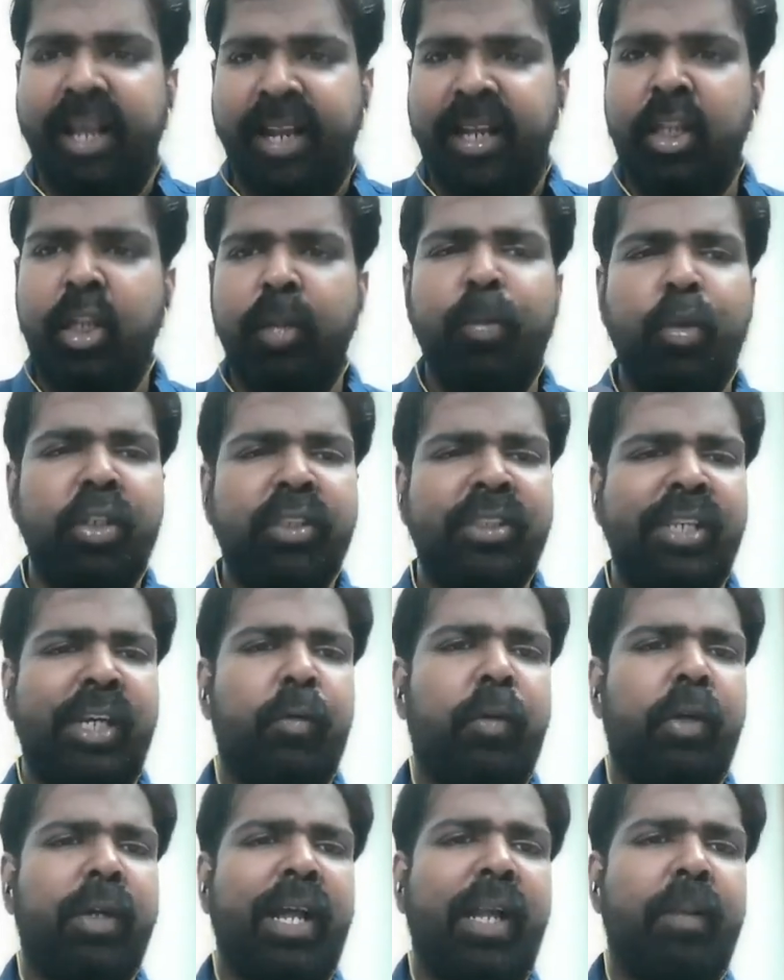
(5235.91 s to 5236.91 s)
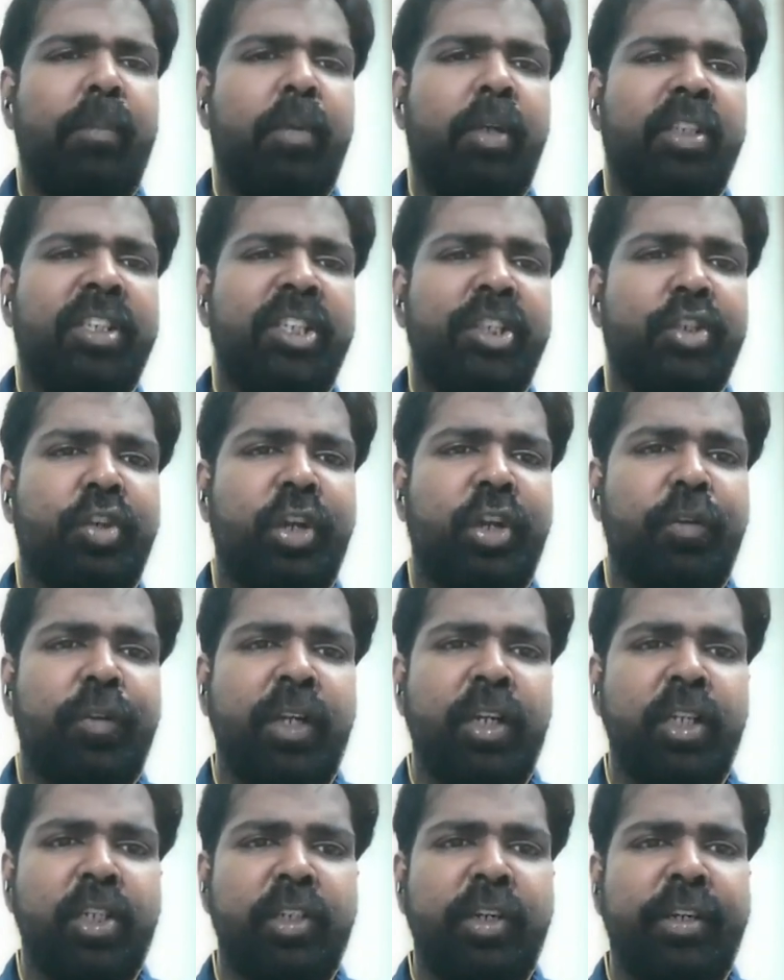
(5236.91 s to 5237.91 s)
Another book is Edward Albert's History
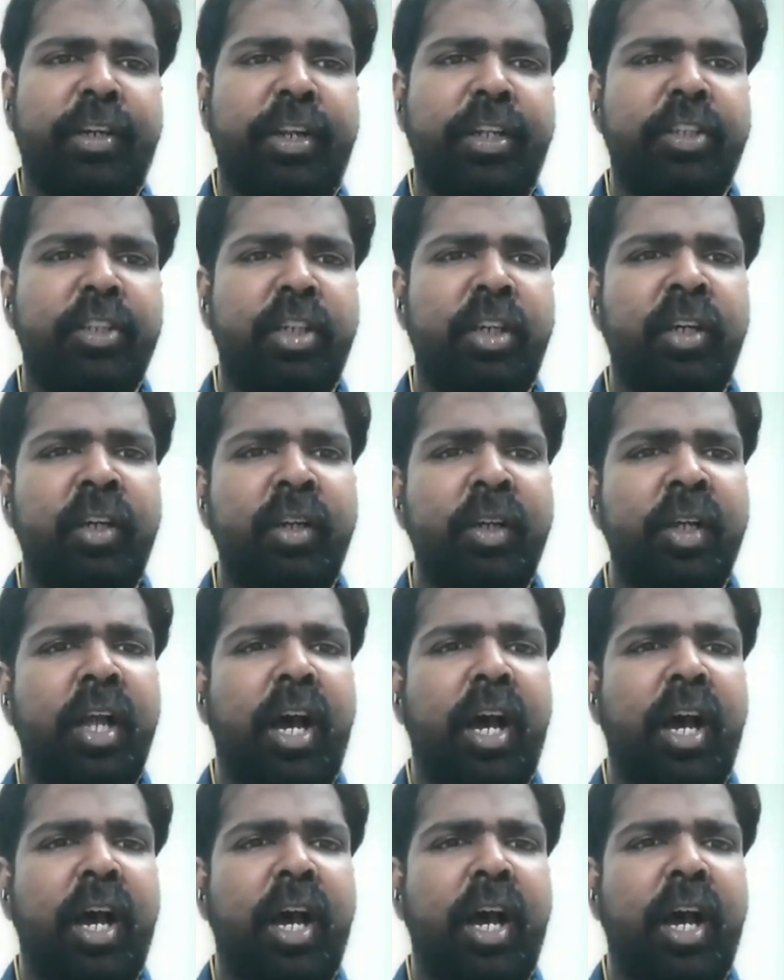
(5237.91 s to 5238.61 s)
of English Literature.